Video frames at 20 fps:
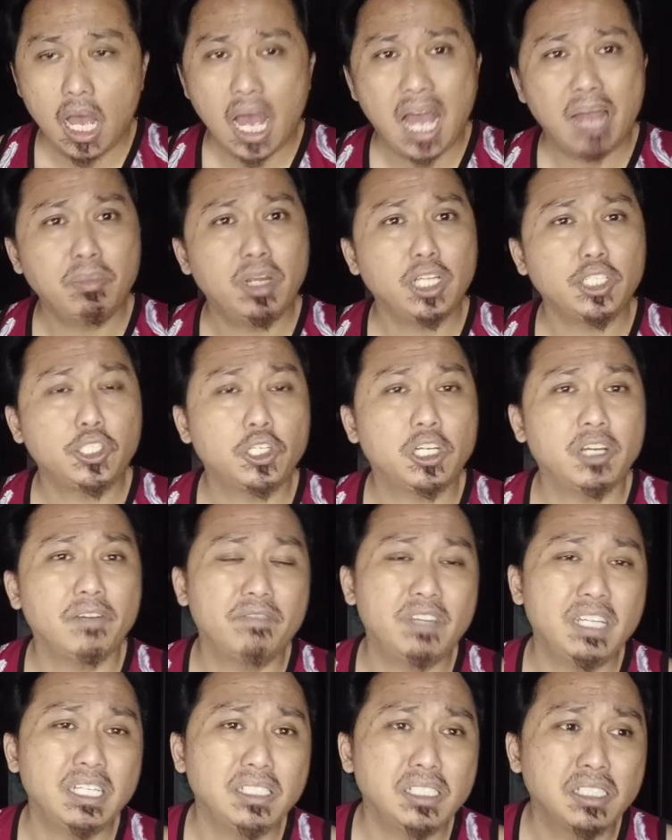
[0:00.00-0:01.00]
I'm not sure
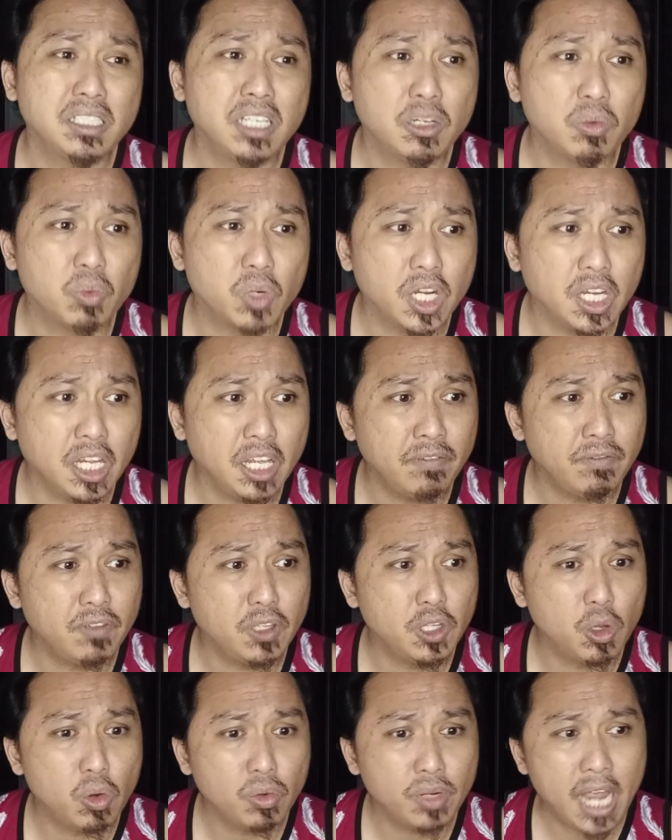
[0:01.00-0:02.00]
if this is gonna work if
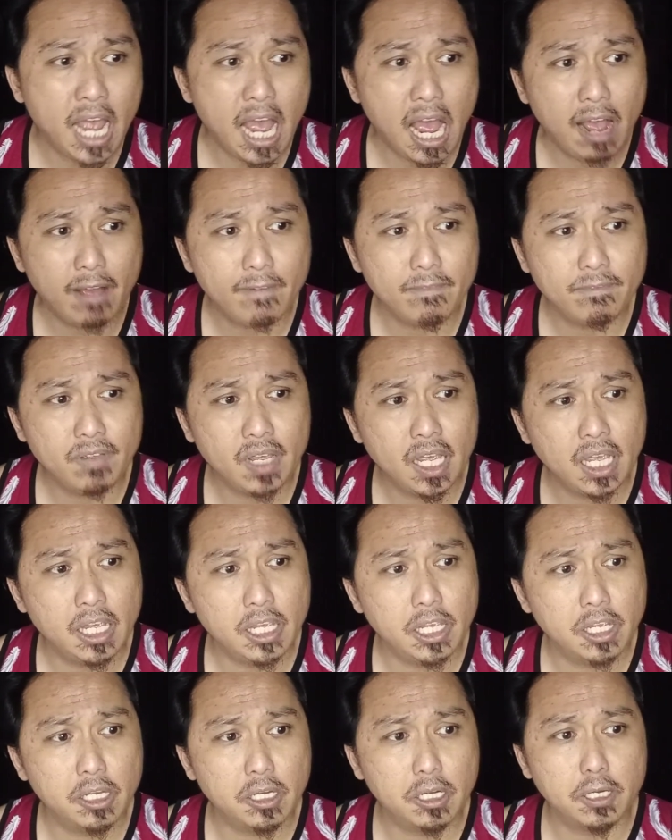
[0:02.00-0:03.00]
you don't have
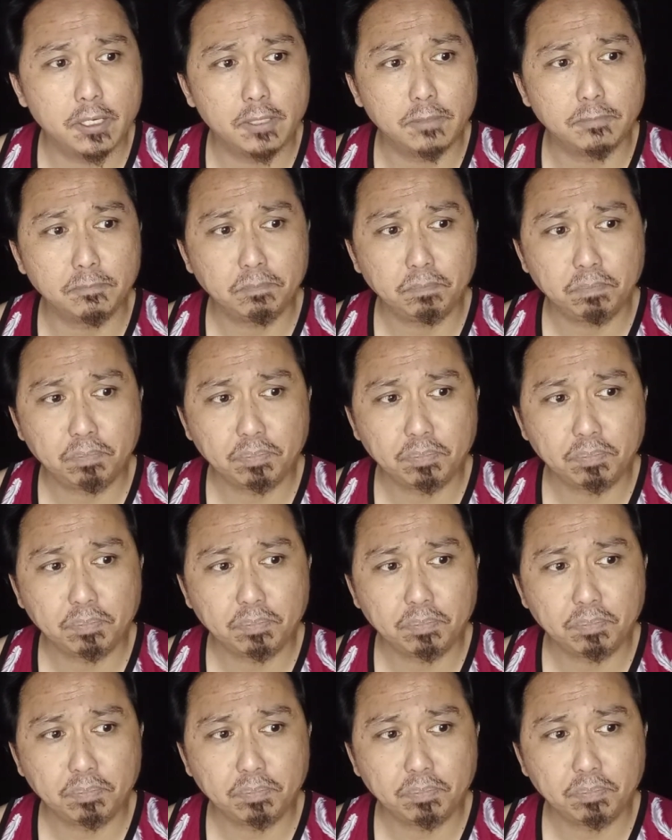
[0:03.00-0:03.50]
a